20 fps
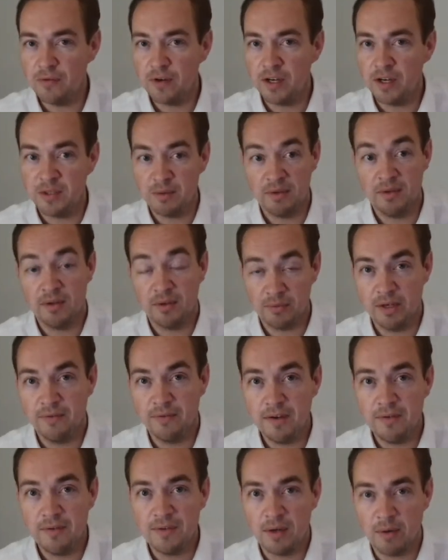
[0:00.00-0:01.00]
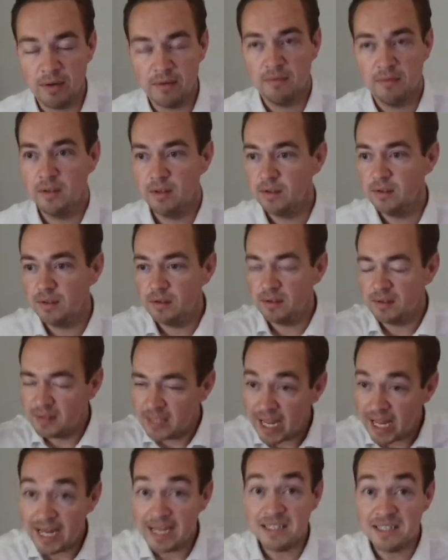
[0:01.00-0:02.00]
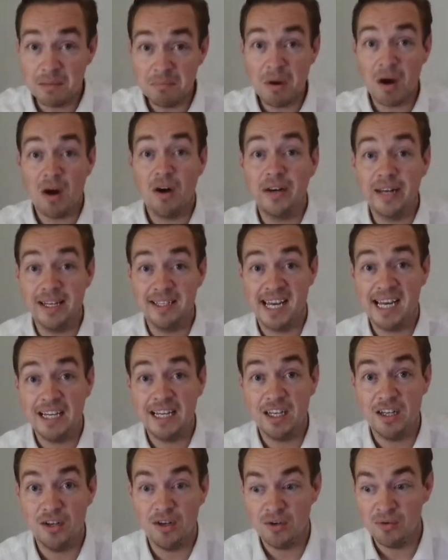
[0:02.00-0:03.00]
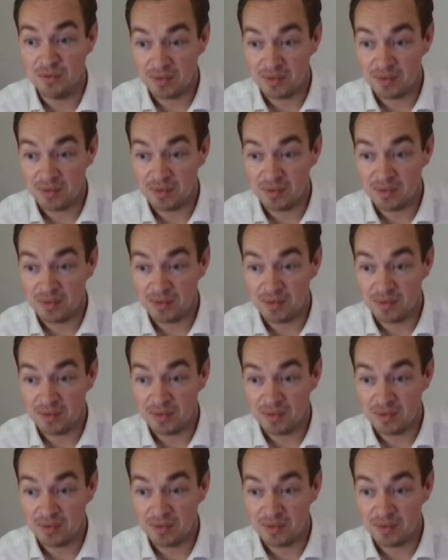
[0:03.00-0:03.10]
She went, 350. I went, that is the market telling you